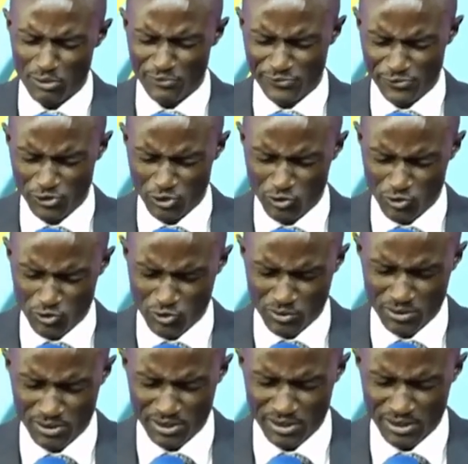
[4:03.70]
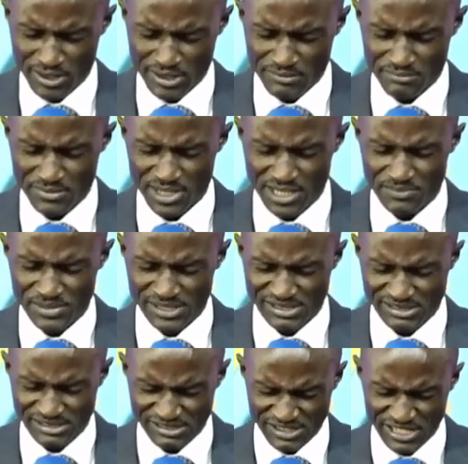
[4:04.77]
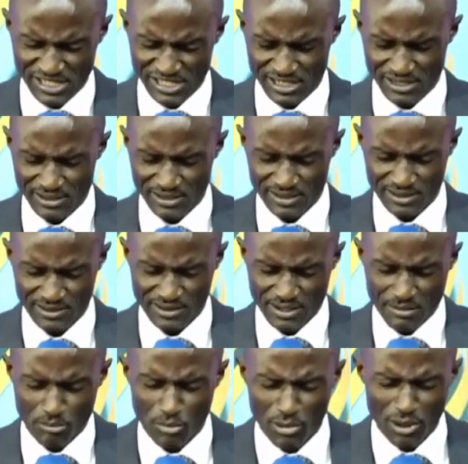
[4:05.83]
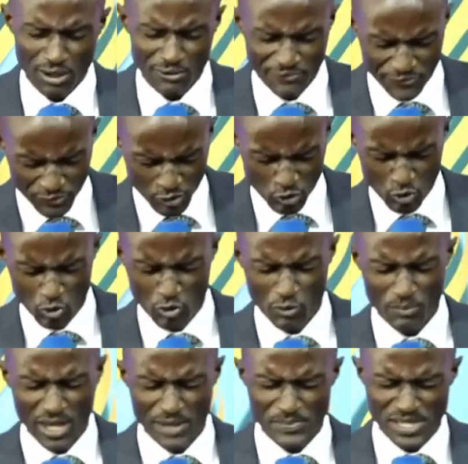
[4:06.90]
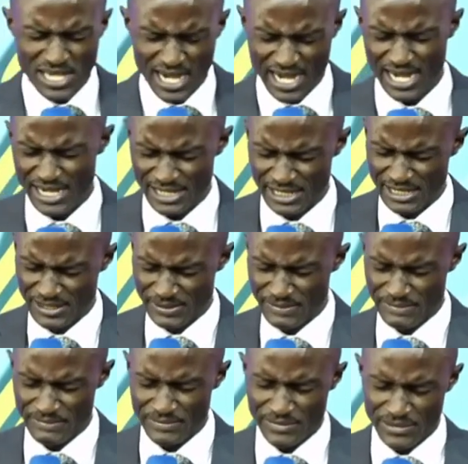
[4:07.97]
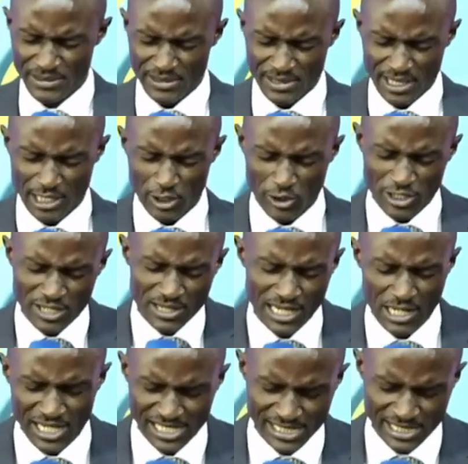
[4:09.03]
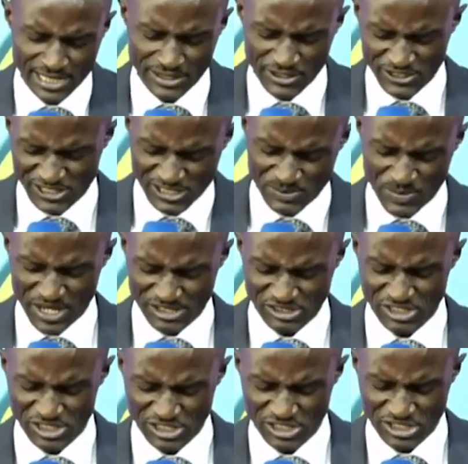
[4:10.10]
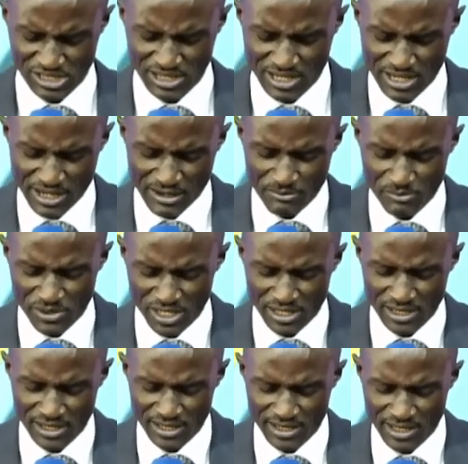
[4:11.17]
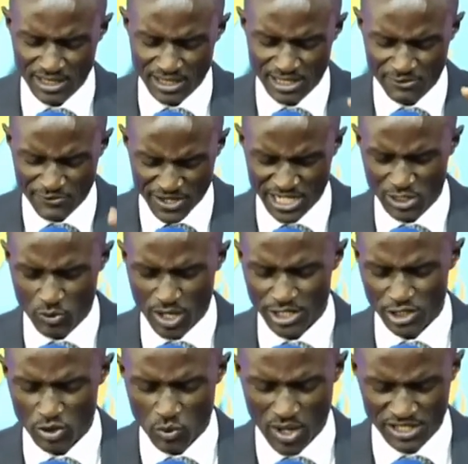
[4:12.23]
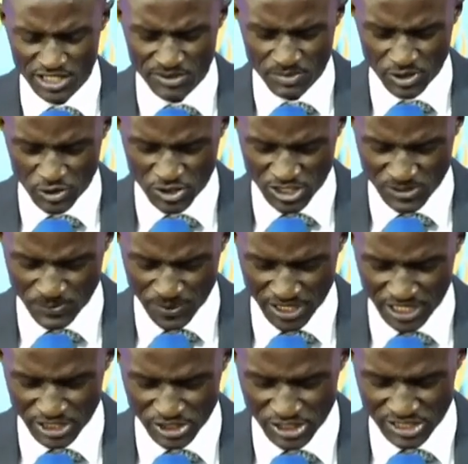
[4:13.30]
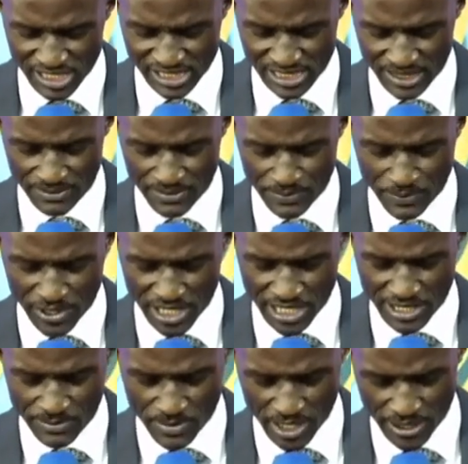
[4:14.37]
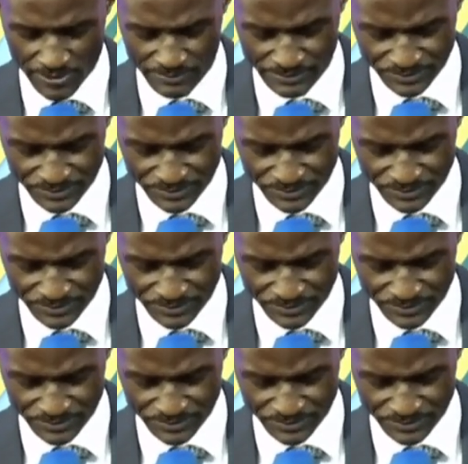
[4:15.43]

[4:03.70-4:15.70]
of you may be seen, more of you may be heard. And Lord, let this message be the very word you wanted me to speak. In Jesus' name I pray, amen.